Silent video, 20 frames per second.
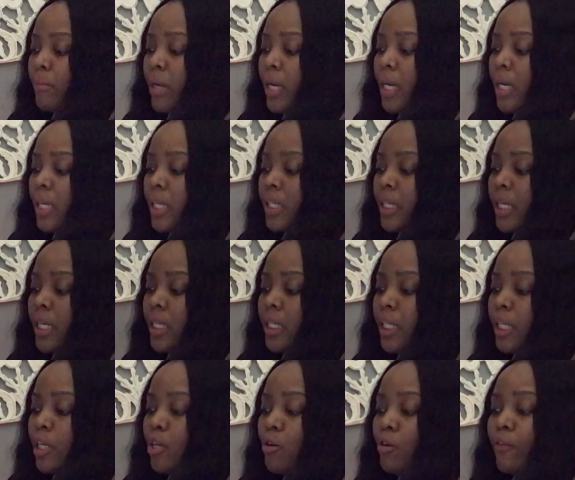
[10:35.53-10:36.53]
mind and
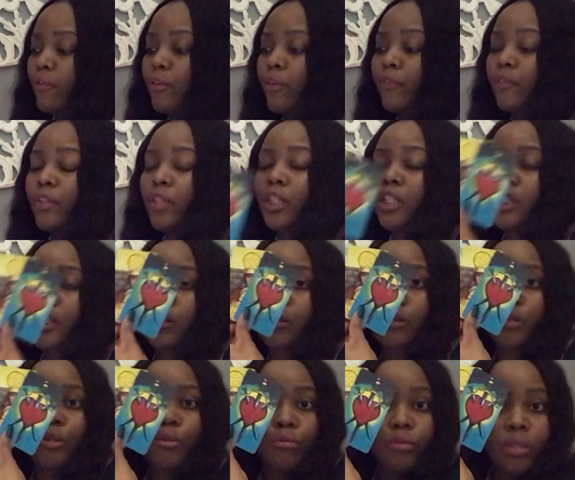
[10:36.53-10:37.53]
let go of your feelings
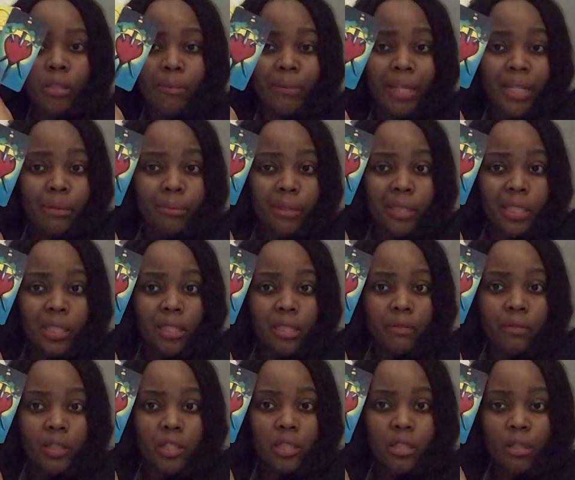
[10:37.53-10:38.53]
to somebody because
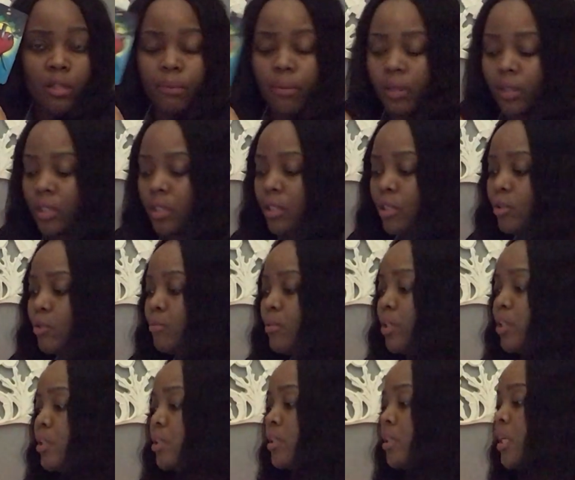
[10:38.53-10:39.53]
of this third party
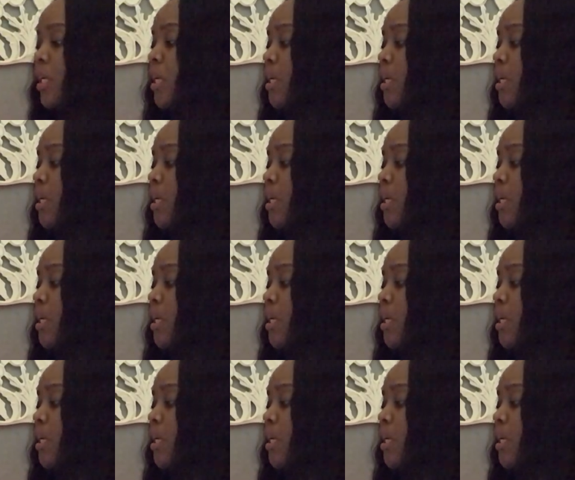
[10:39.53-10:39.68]
situation.